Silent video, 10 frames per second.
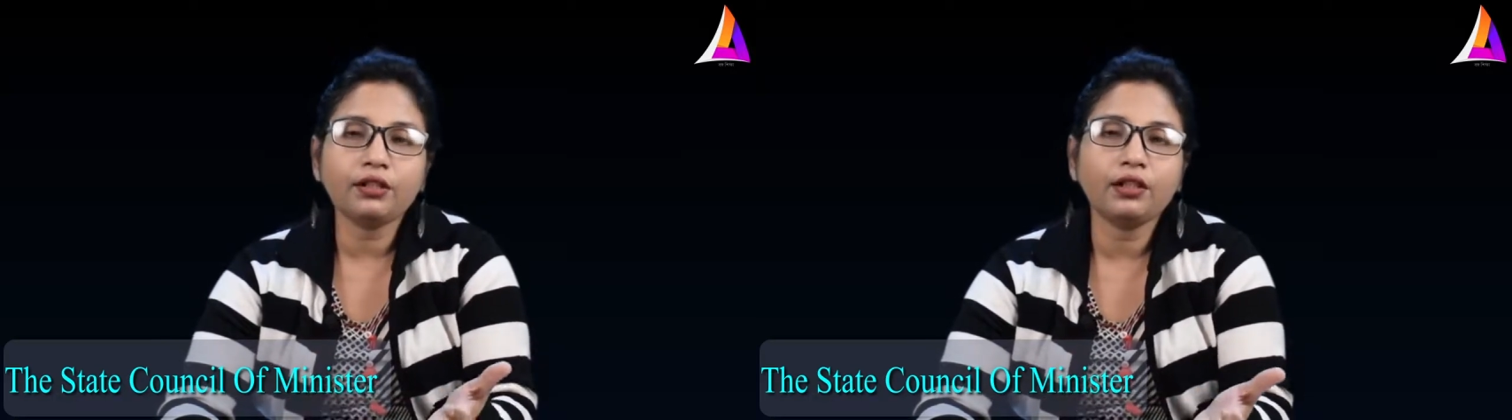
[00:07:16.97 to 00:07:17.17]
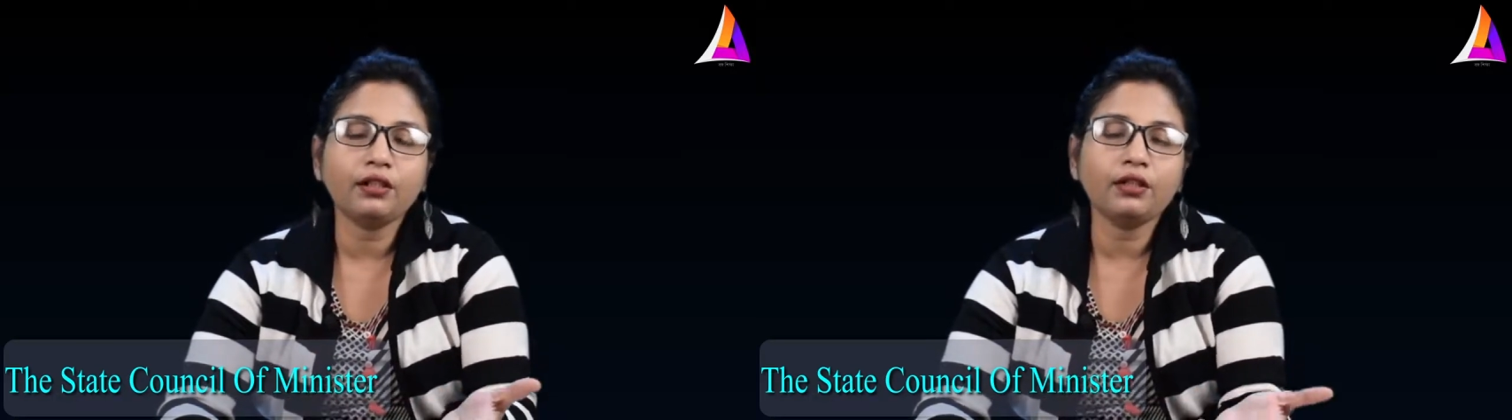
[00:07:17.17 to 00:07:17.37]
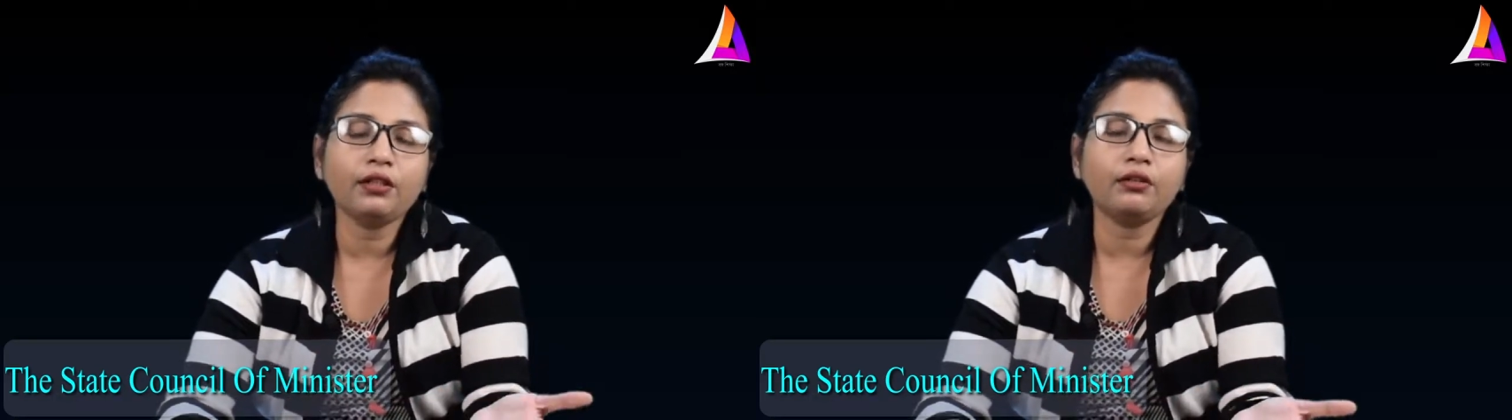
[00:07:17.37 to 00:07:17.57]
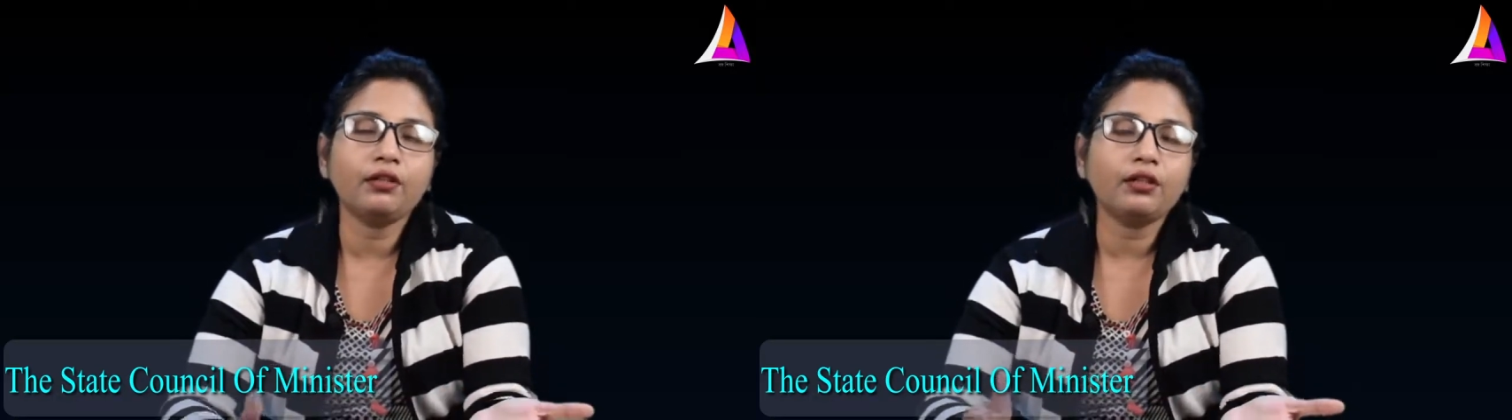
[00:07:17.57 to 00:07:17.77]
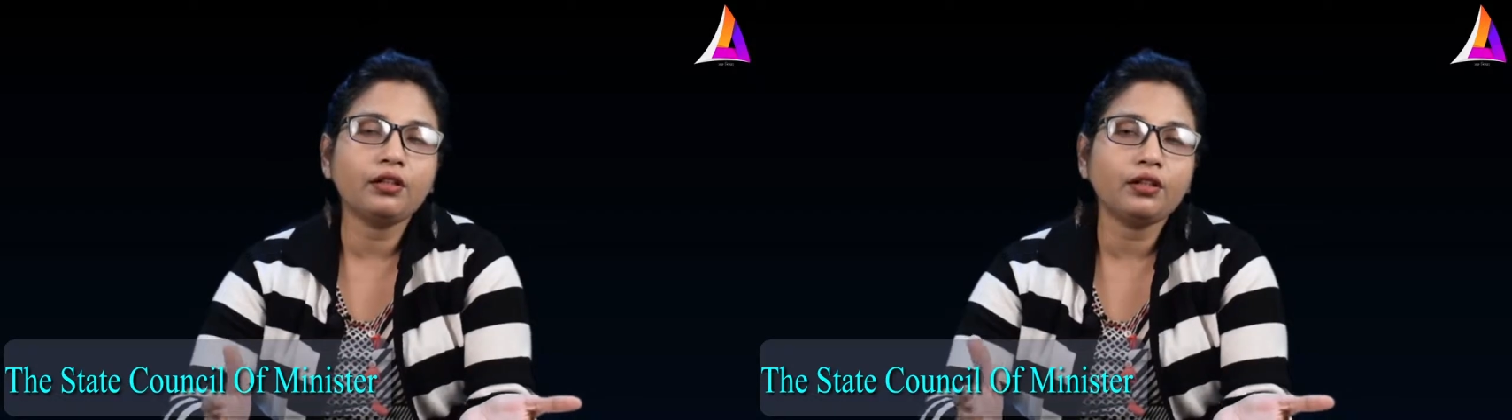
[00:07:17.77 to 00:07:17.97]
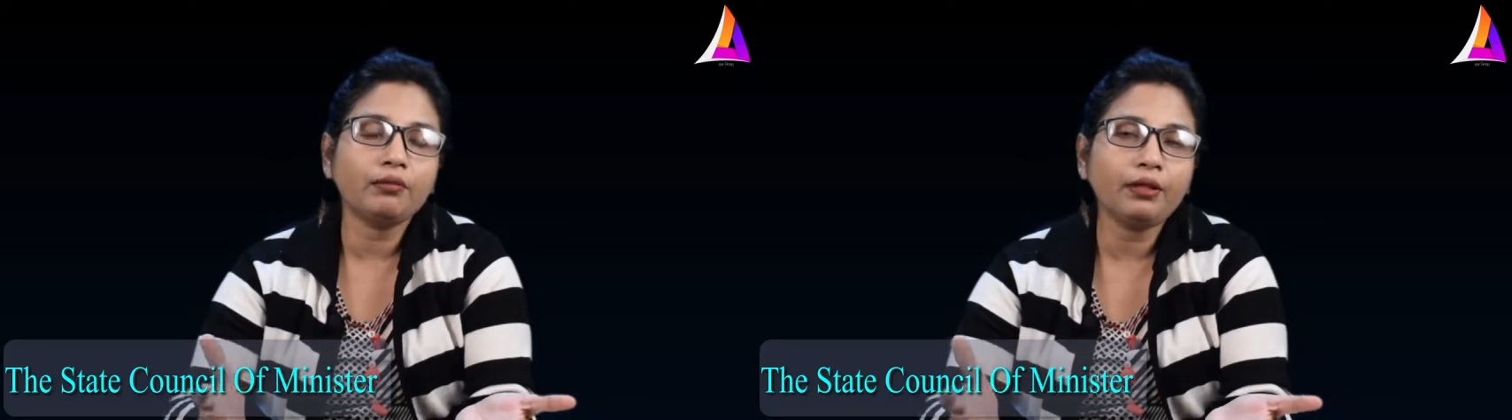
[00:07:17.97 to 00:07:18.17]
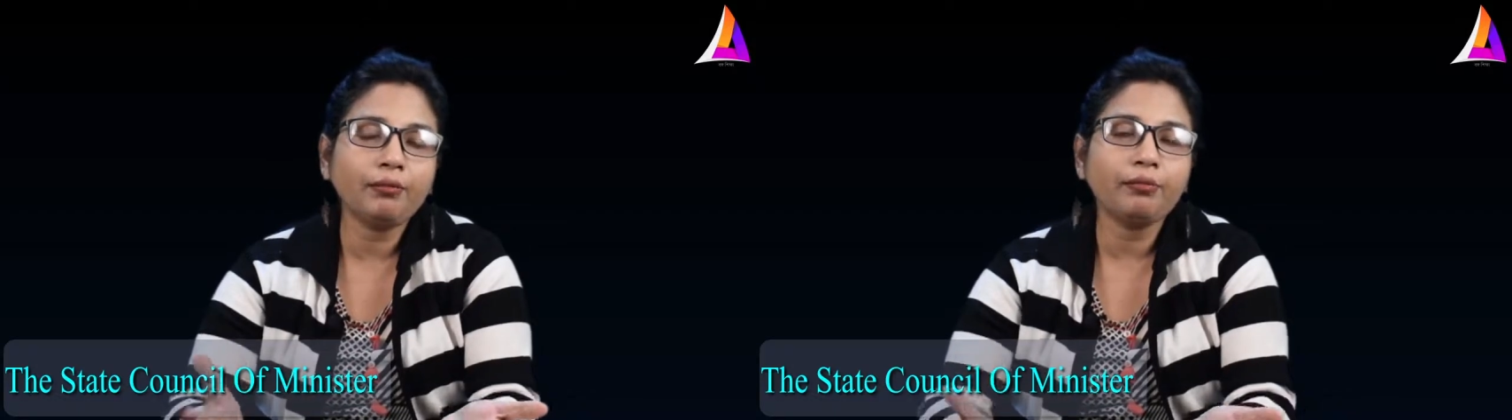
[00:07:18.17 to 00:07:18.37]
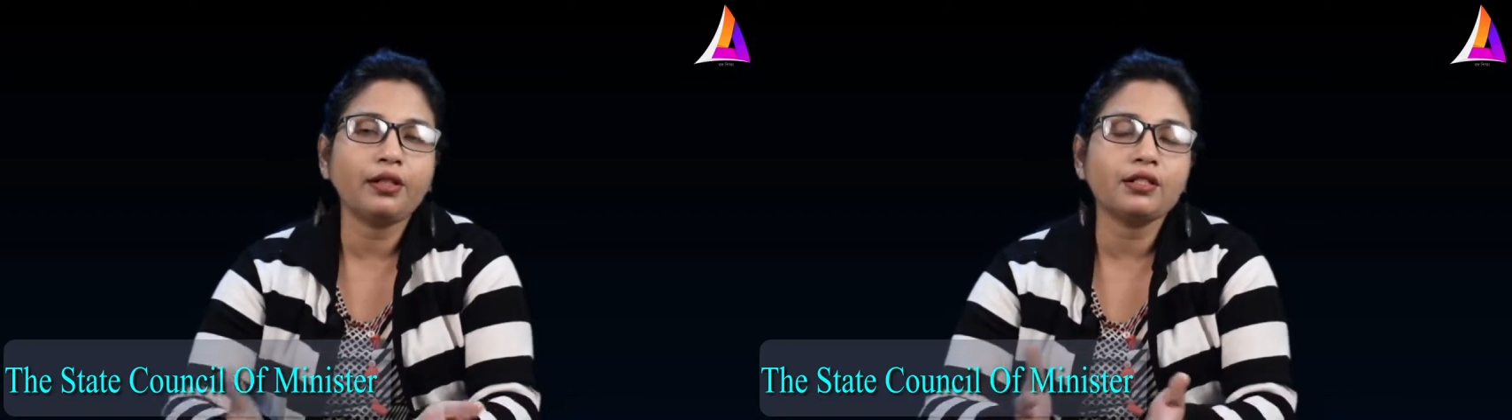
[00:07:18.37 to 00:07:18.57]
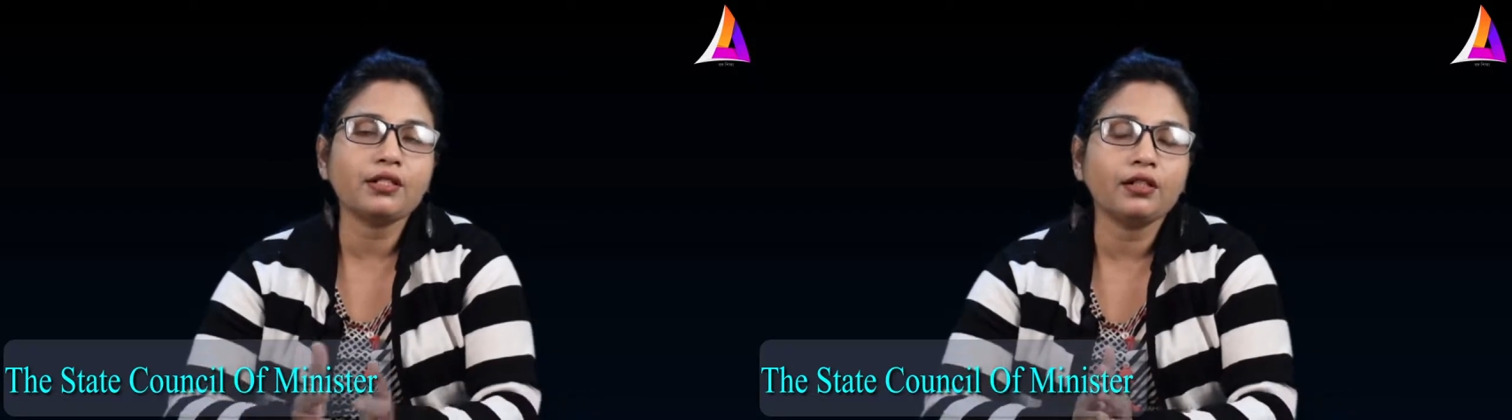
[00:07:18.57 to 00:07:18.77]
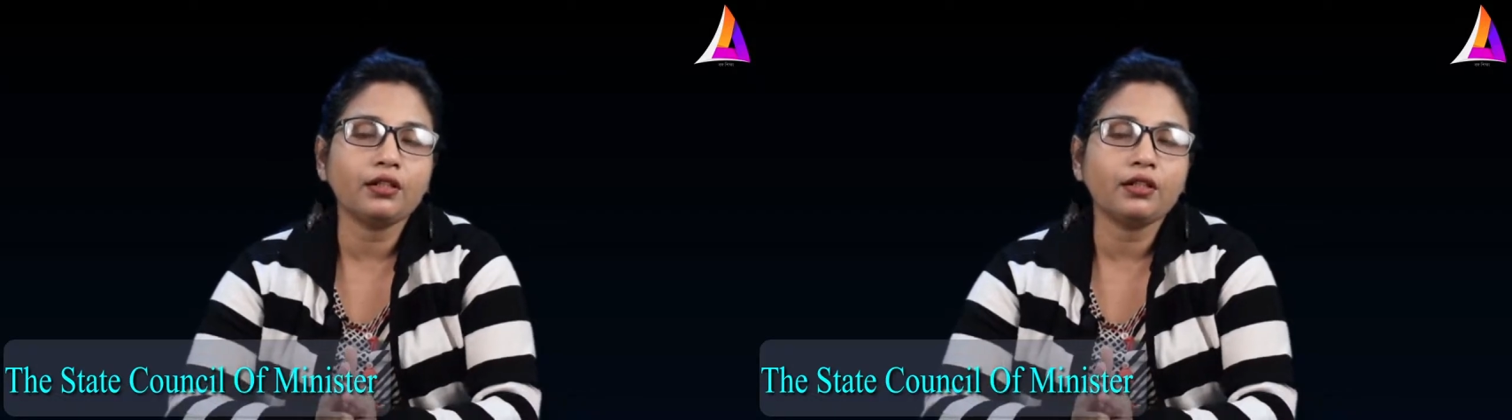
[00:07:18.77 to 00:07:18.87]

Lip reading: the members